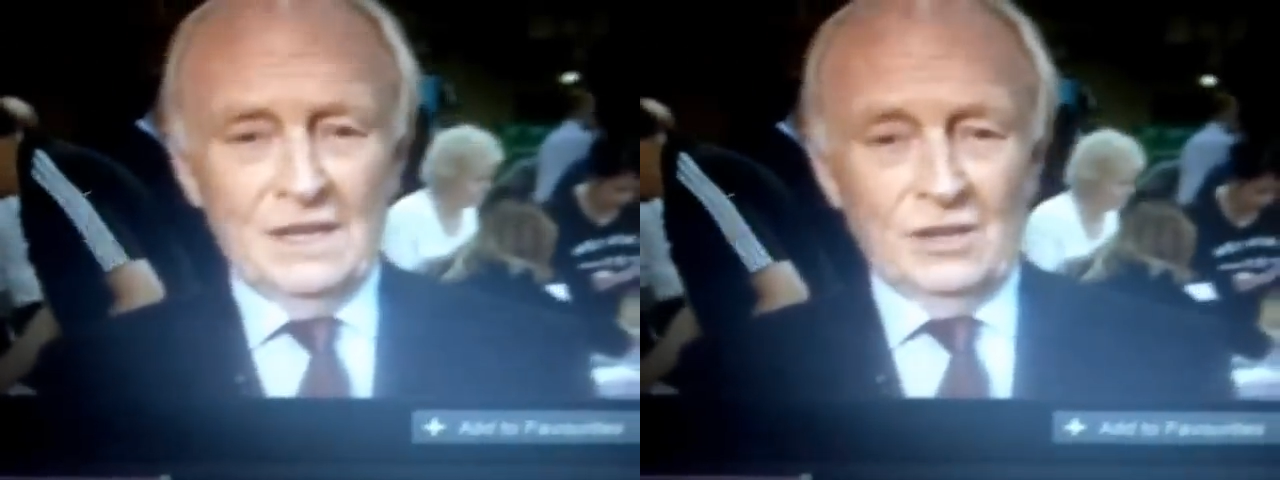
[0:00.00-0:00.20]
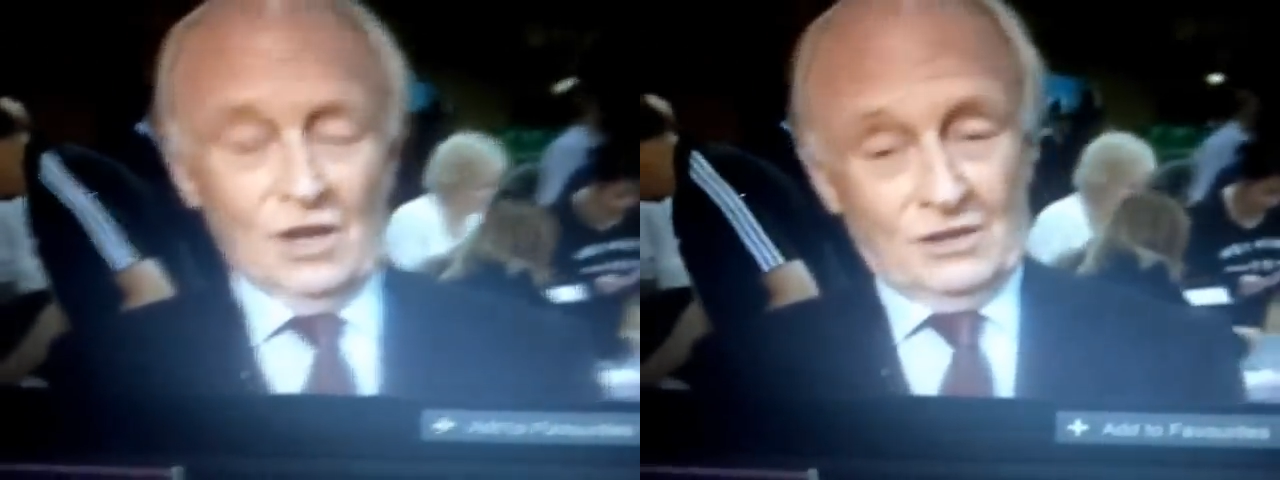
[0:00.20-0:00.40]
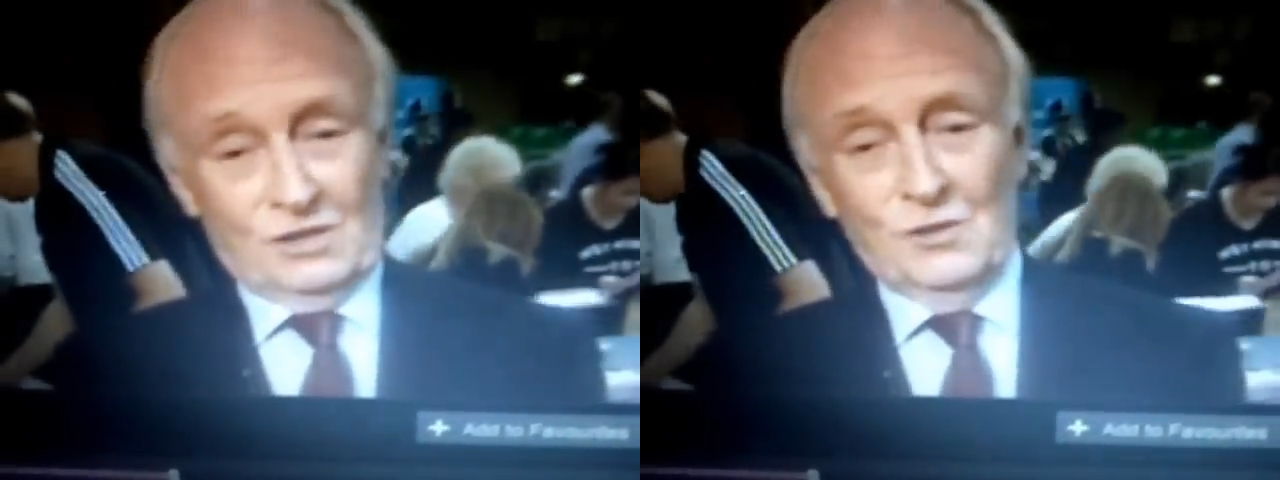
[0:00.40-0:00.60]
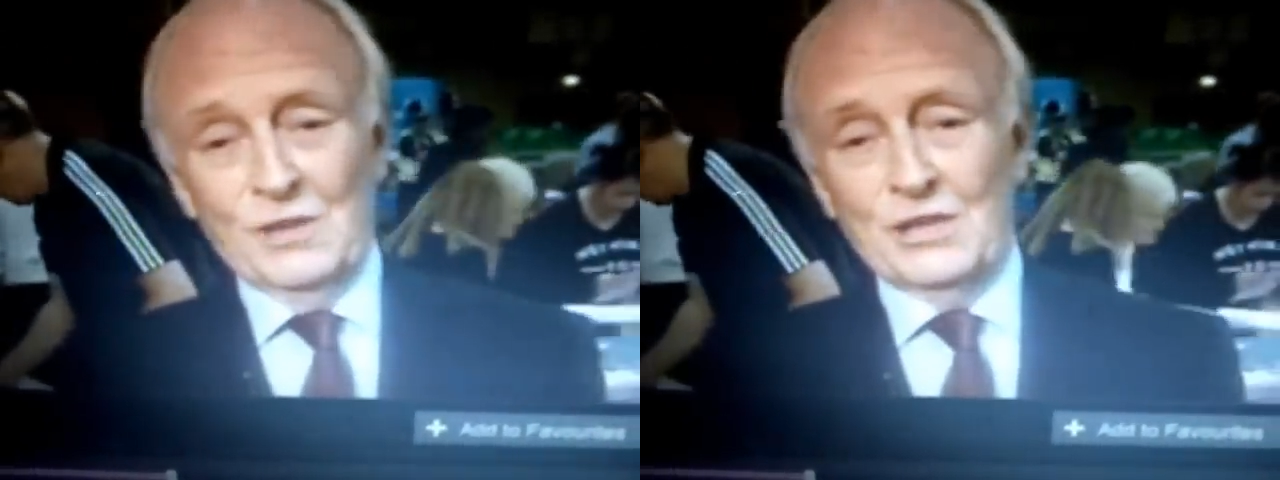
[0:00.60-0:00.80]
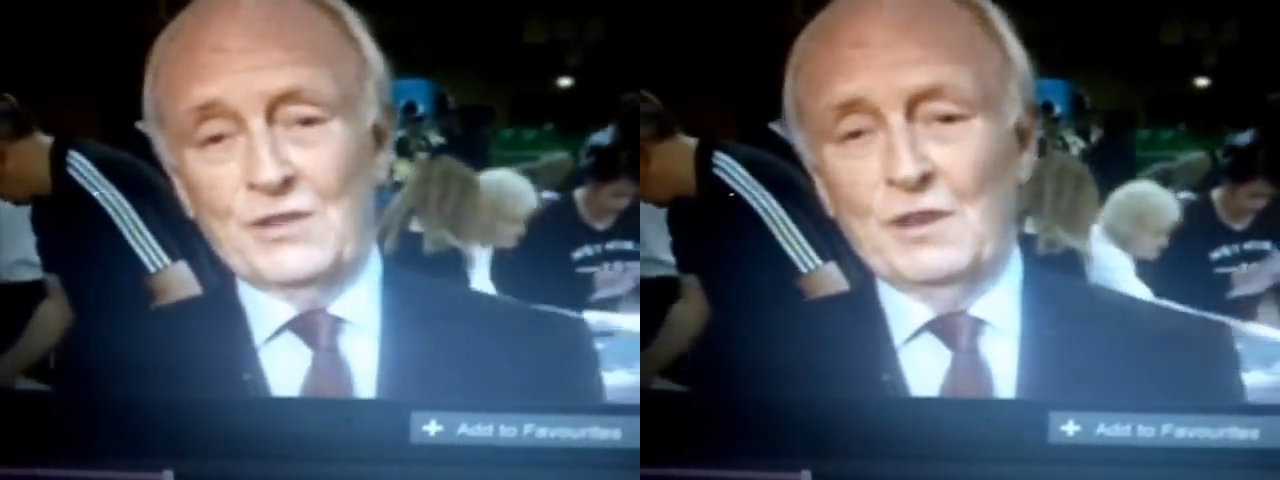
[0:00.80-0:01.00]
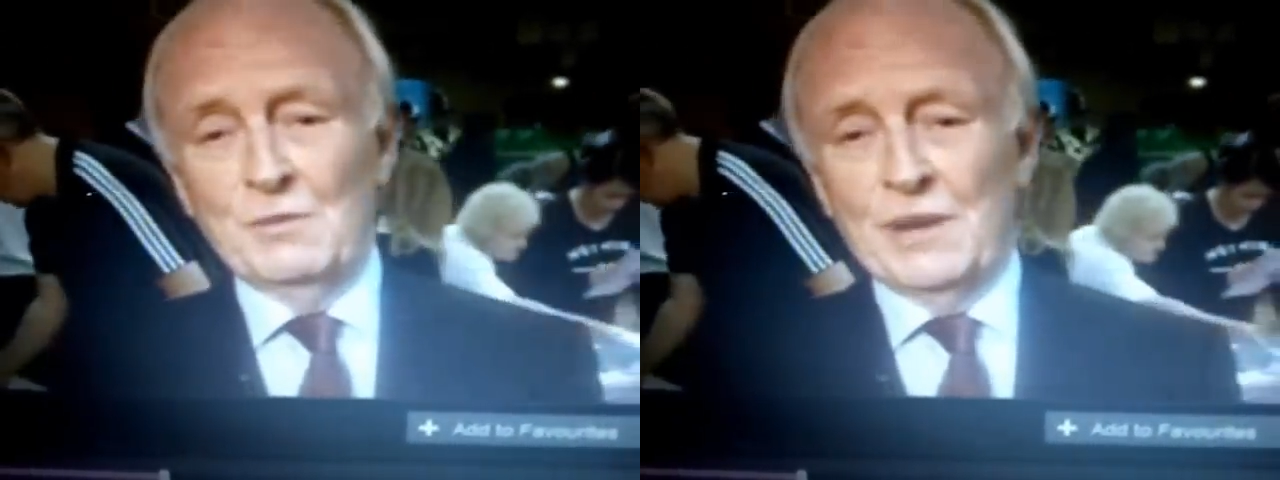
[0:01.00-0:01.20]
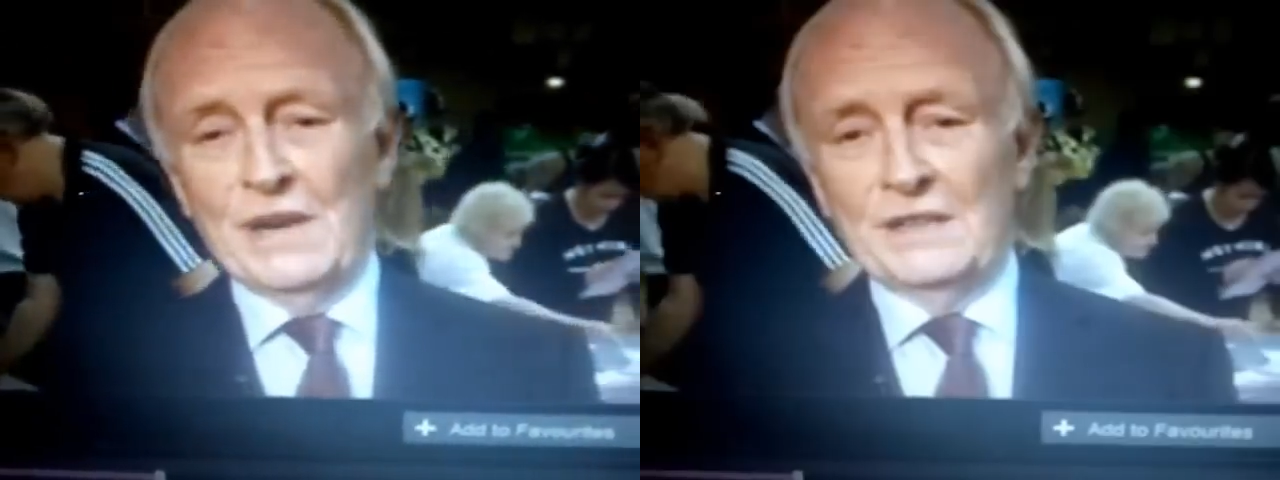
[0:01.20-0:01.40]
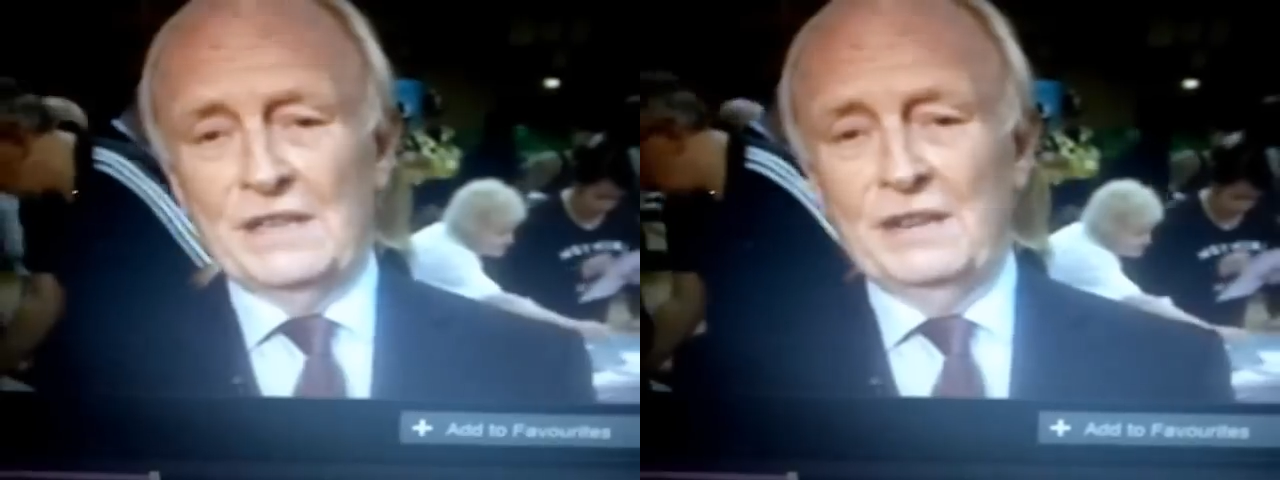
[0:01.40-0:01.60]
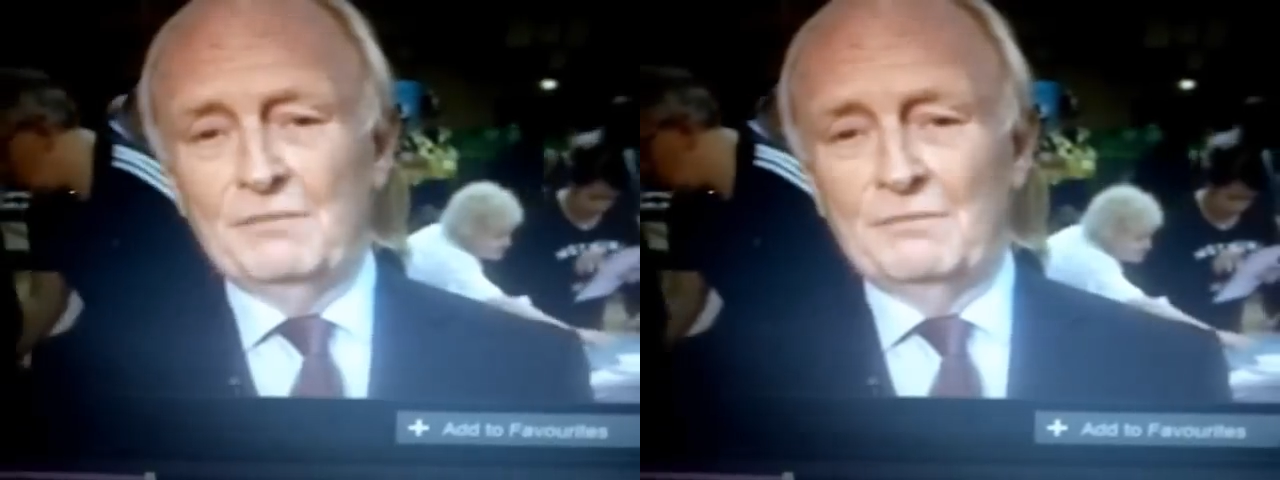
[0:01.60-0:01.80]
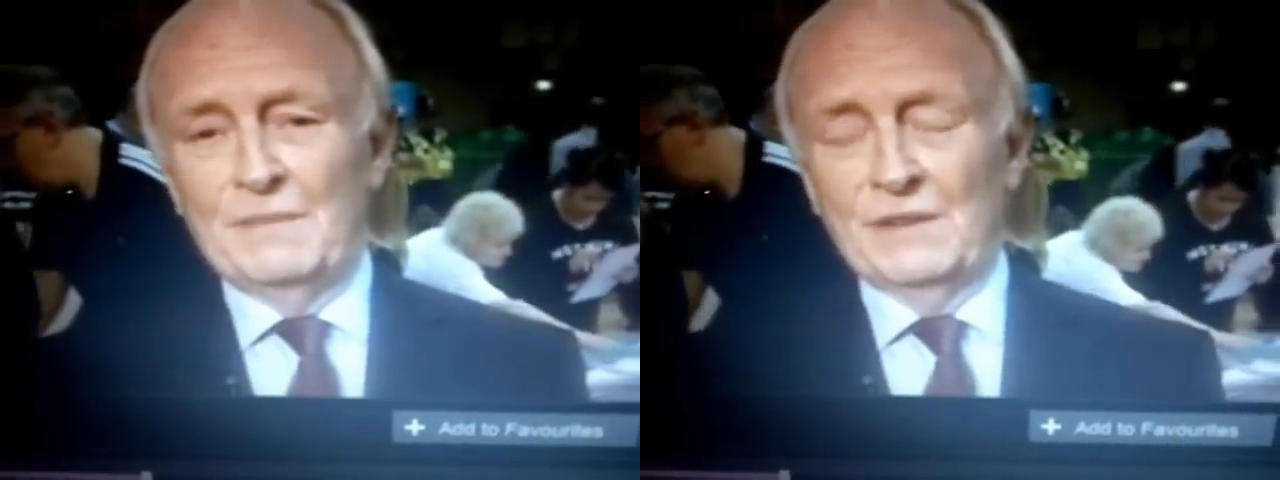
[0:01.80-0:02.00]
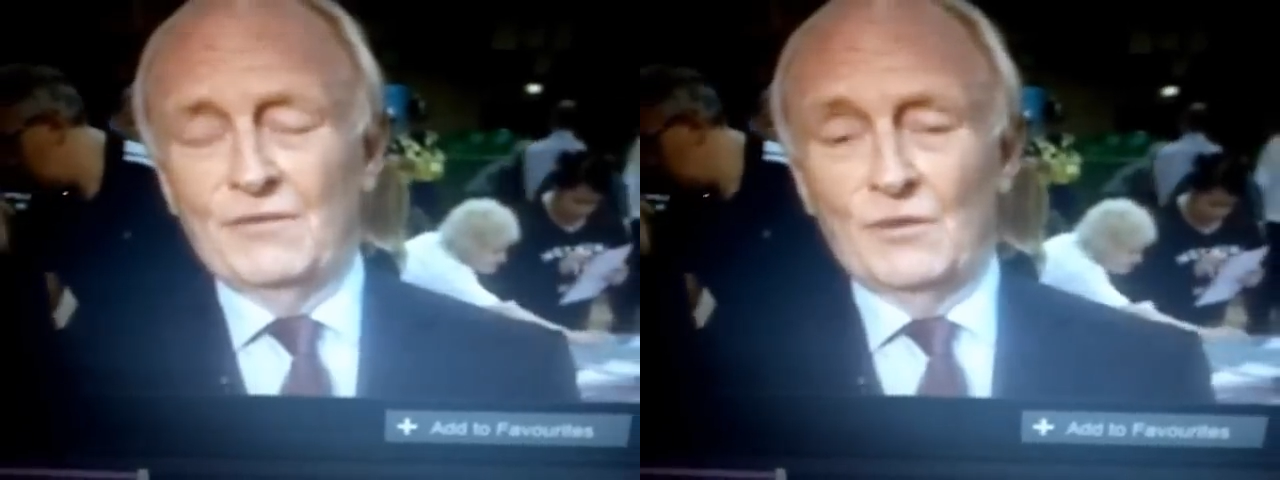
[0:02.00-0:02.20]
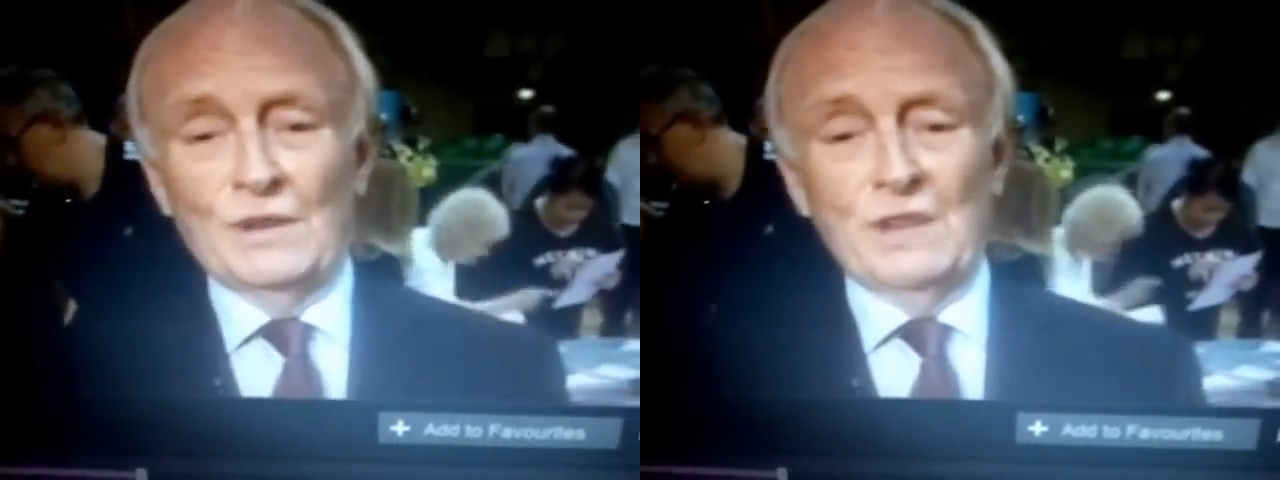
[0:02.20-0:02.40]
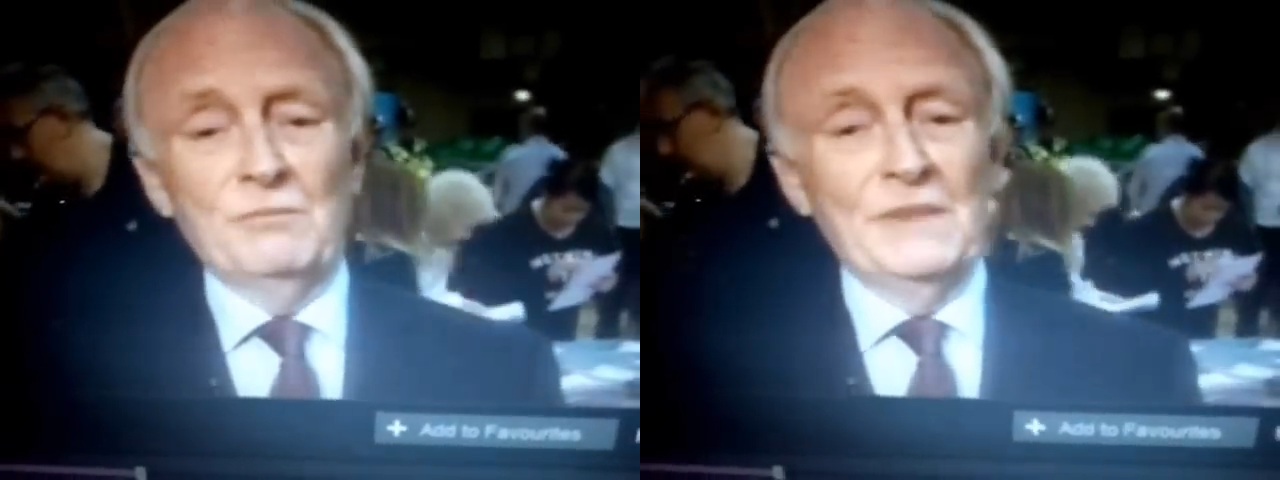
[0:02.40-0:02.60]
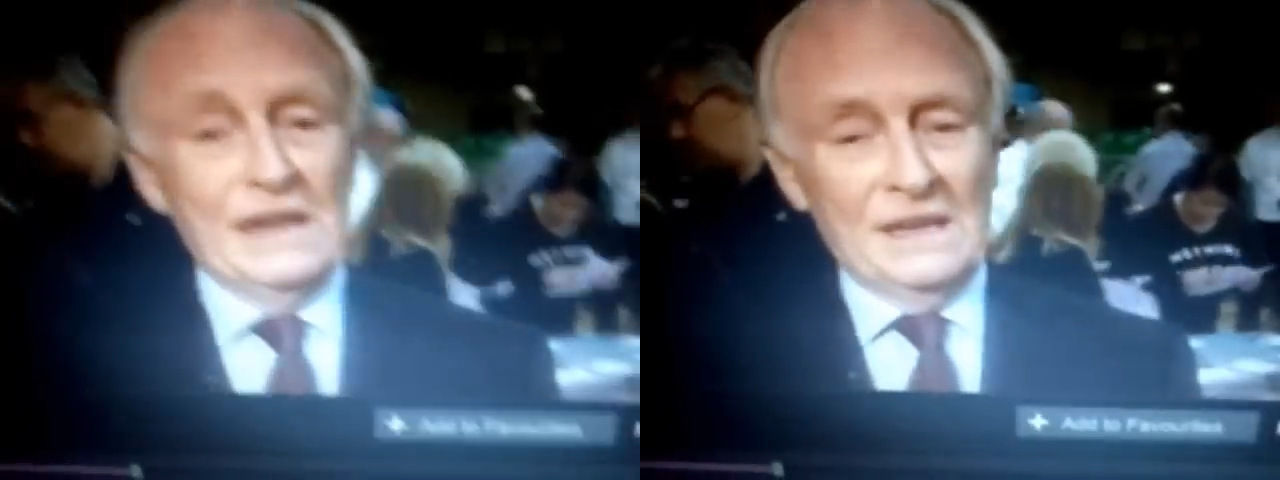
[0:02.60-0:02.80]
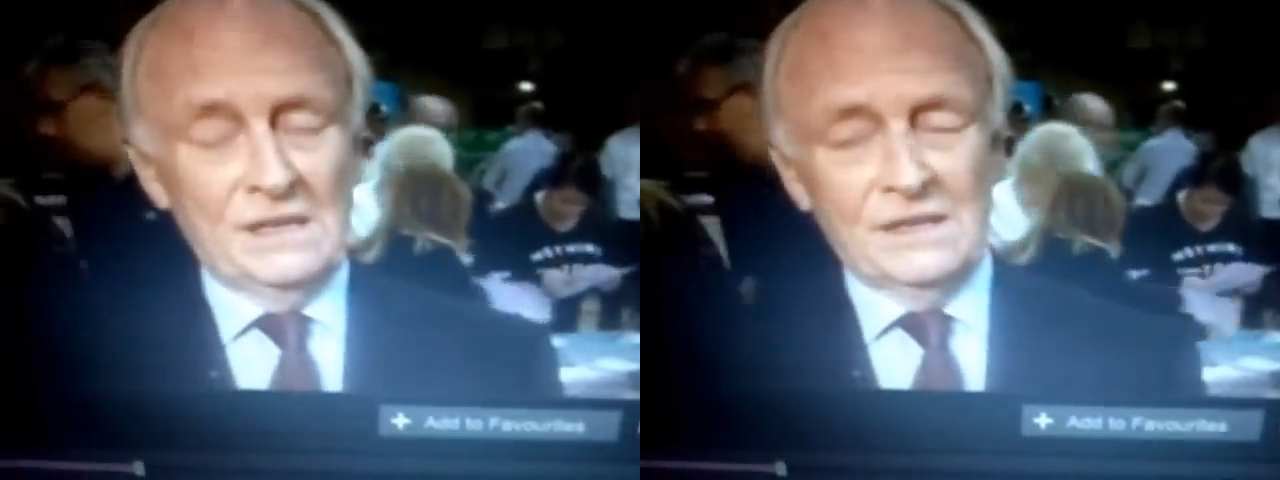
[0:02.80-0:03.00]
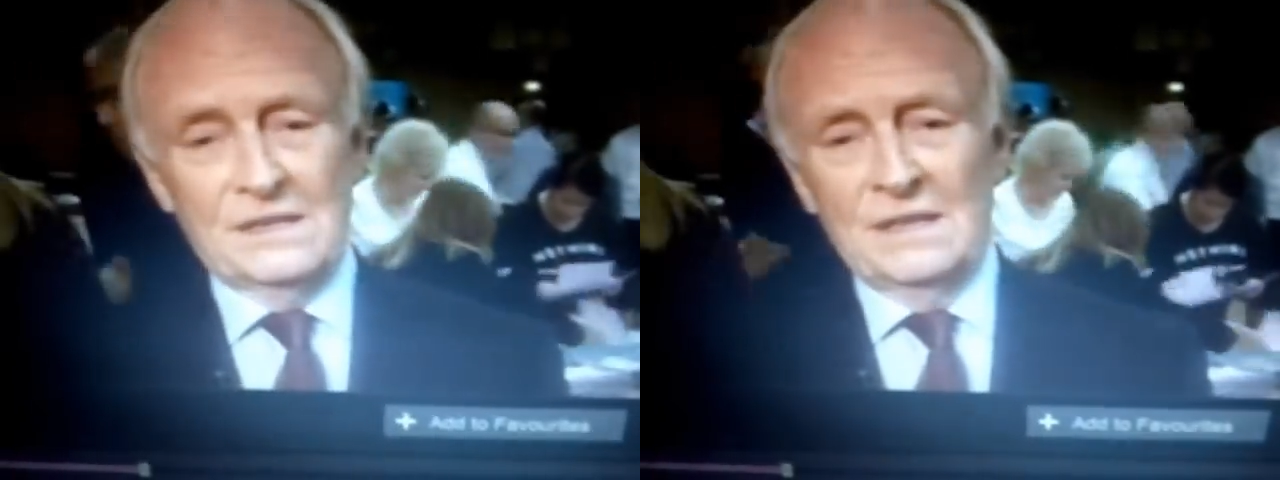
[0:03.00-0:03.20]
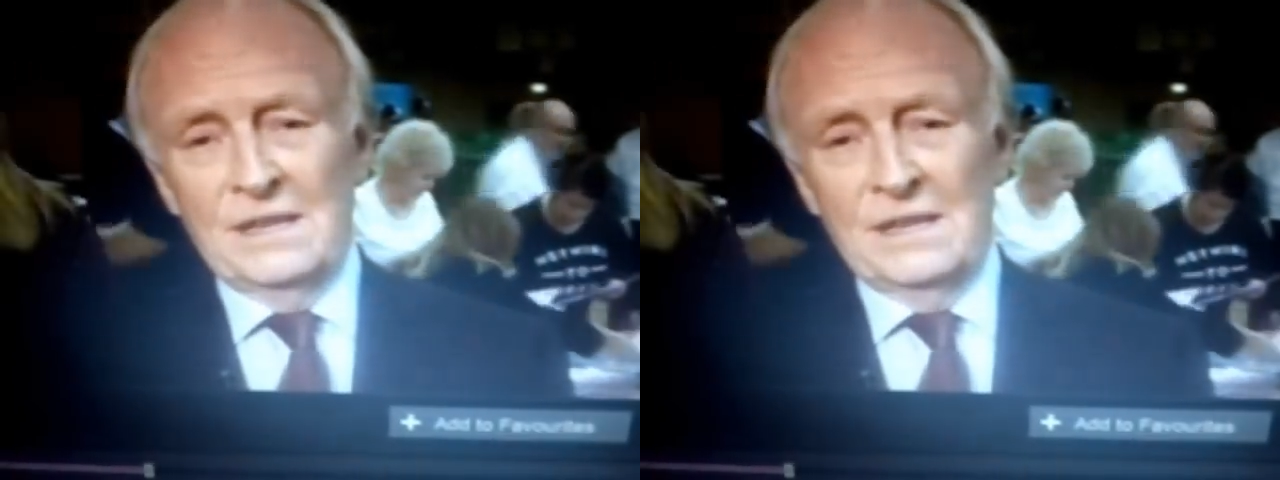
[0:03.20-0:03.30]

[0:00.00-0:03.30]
not so much for the party, but for what it means